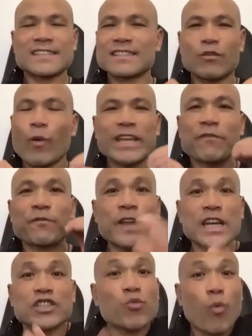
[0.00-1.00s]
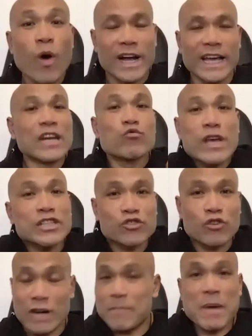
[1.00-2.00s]
when they finish work in a
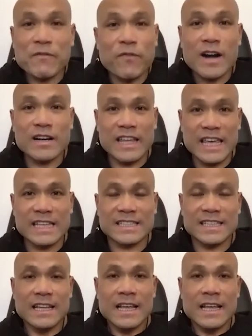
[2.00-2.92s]
restaurant like my father is,